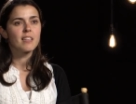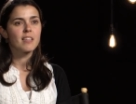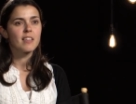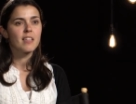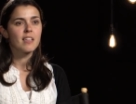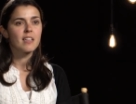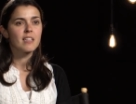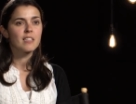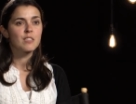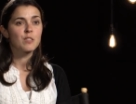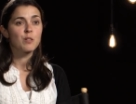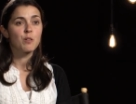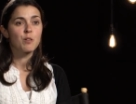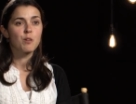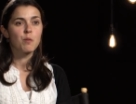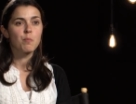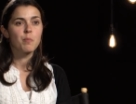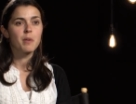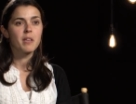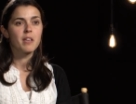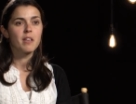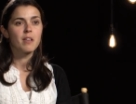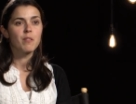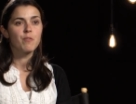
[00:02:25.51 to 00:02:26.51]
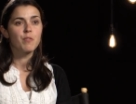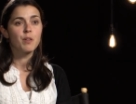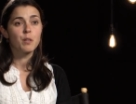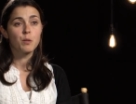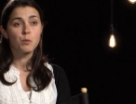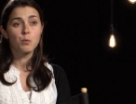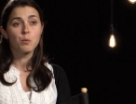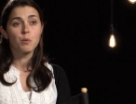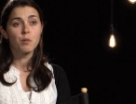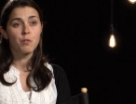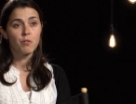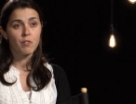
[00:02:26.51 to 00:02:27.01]
I think it's going to be
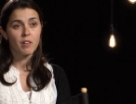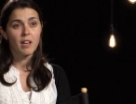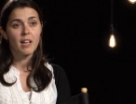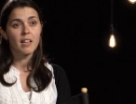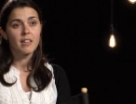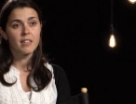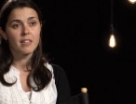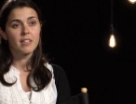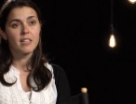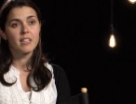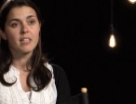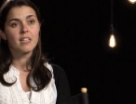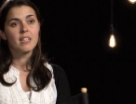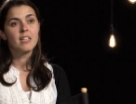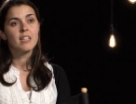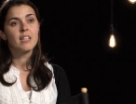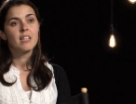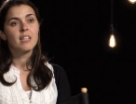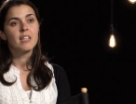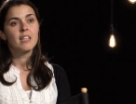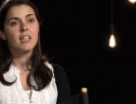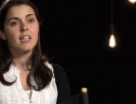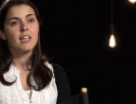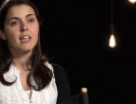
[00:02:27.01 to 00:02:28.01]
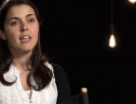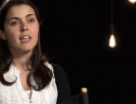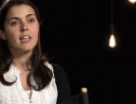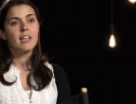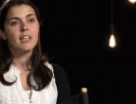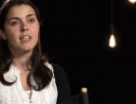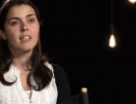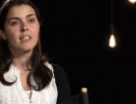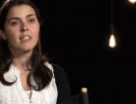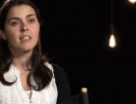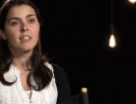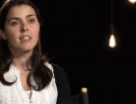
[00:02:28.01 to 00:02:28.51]
virtual reality
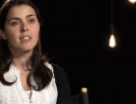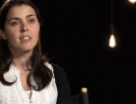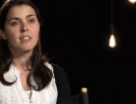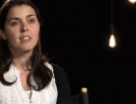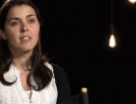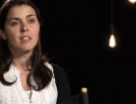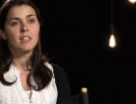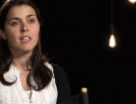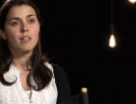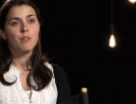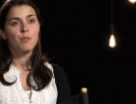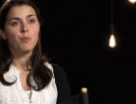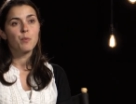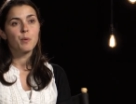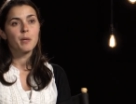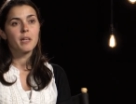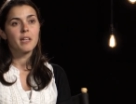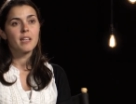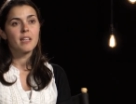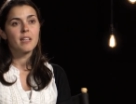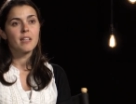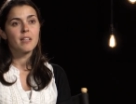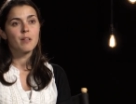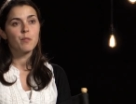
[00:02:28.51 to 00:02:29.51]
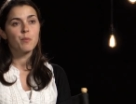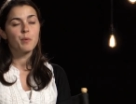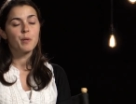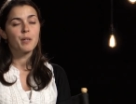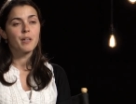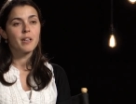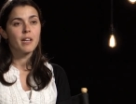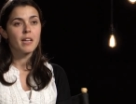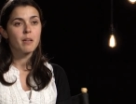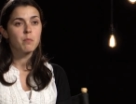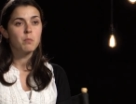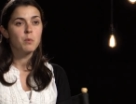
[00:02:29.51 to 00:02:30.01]
and uh, if we, we
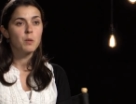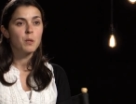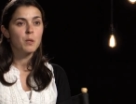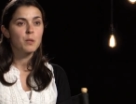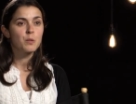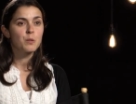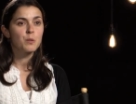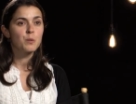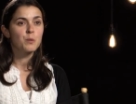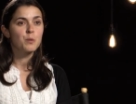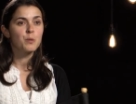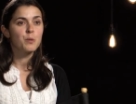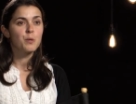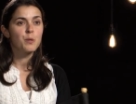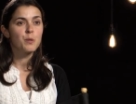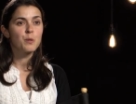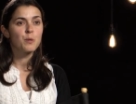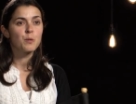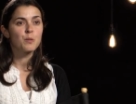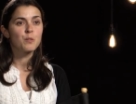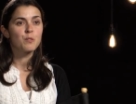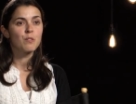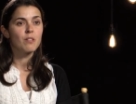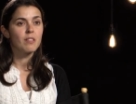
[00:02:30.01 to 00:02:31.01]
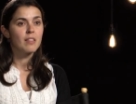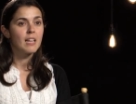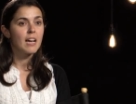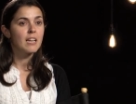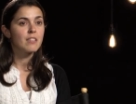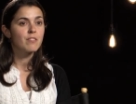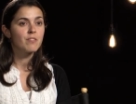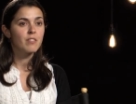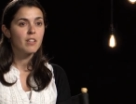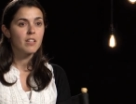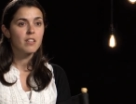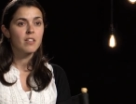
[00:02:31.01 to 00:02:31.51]
are able to use the
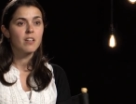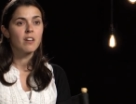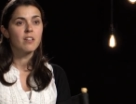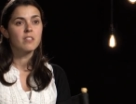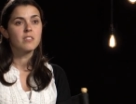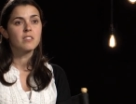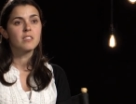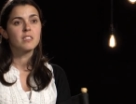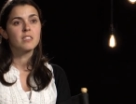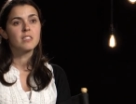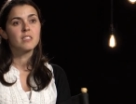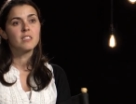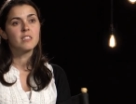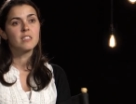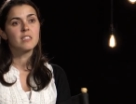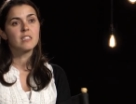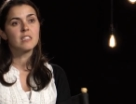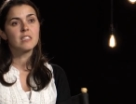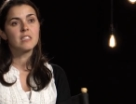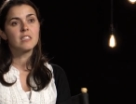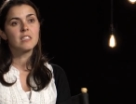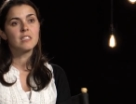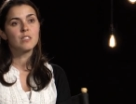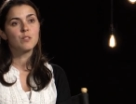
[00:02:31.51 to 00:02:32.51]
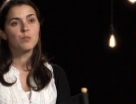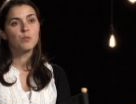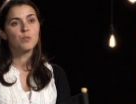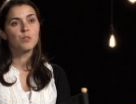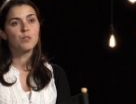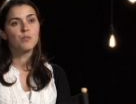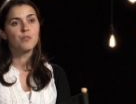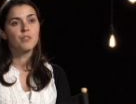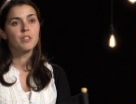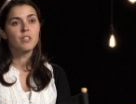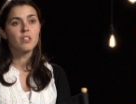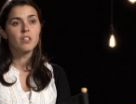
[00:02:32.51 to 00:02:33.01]
light field content into
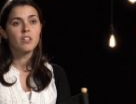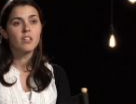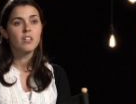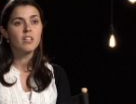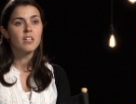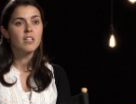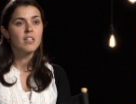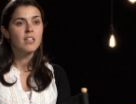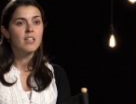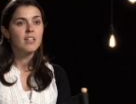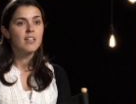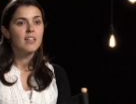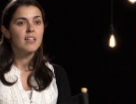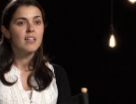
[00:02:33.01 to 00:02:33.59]
the VR,